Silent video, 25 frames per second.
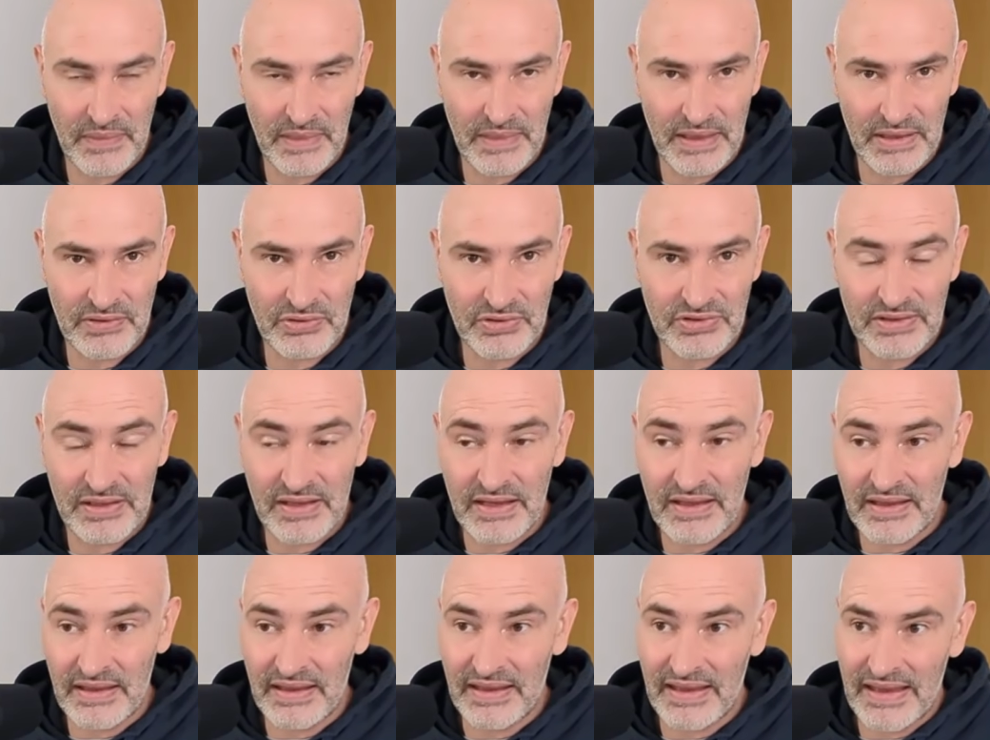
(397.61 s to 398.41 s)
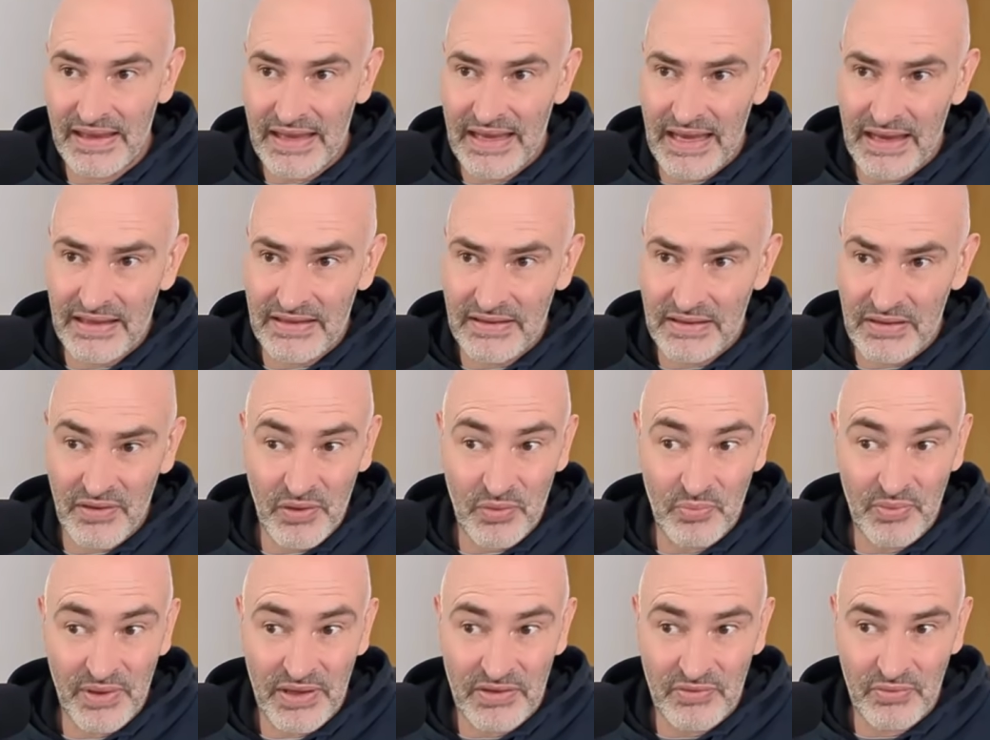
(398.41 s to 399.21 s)
And you see, he has no
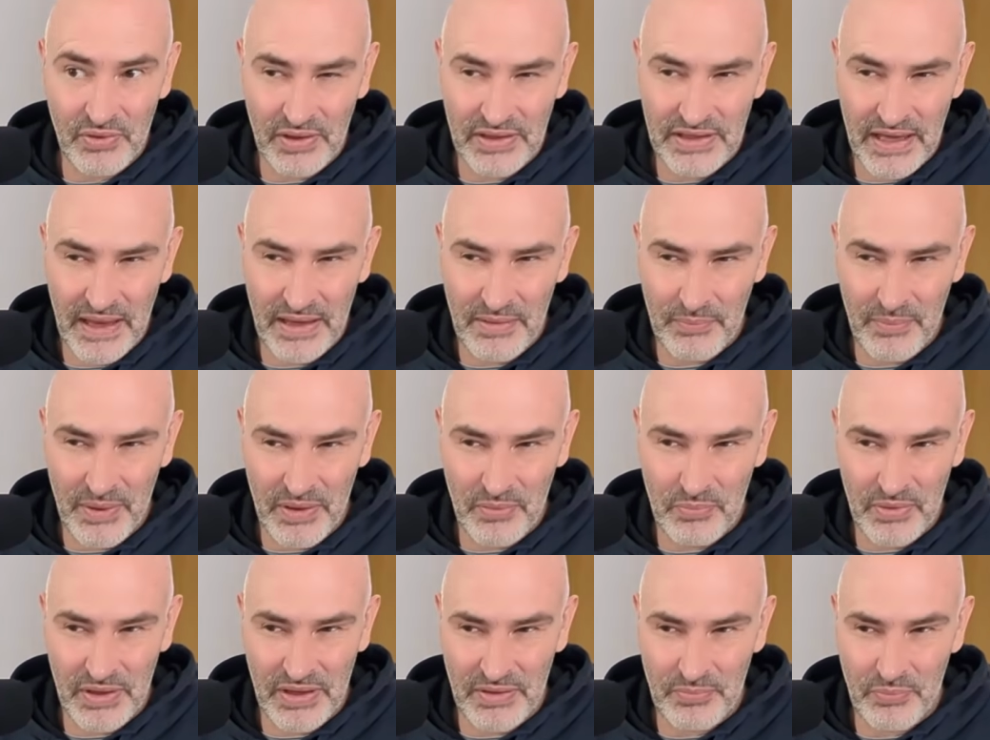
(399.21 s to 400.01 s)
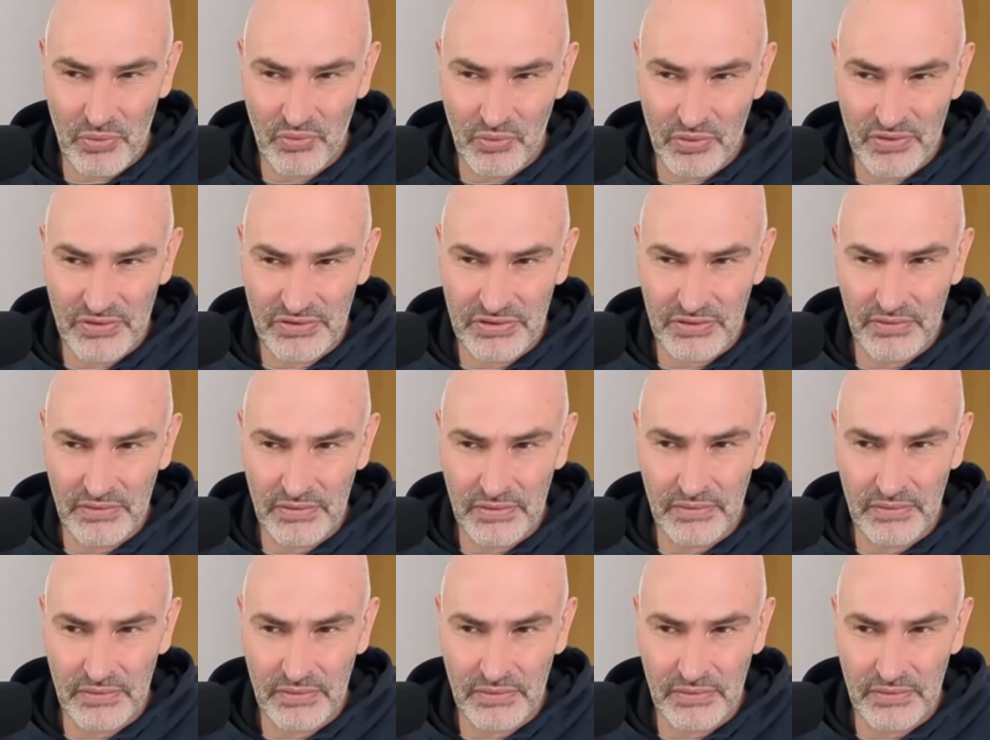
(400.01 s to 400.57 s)
way to attack my weak pawns.